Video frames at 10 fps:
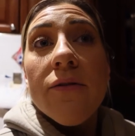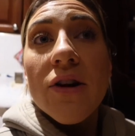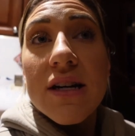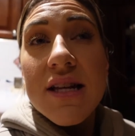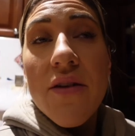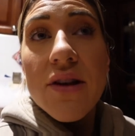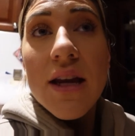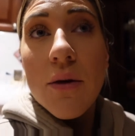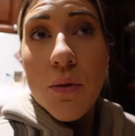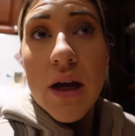For a seven
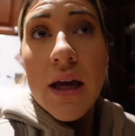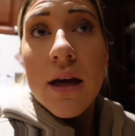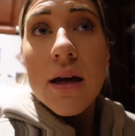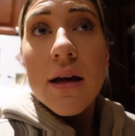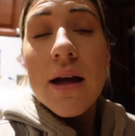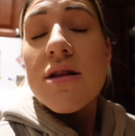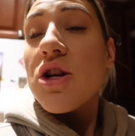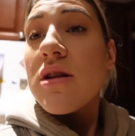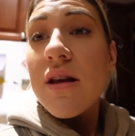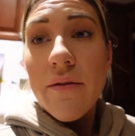day week, it's
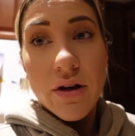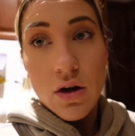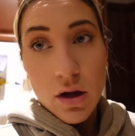just $7.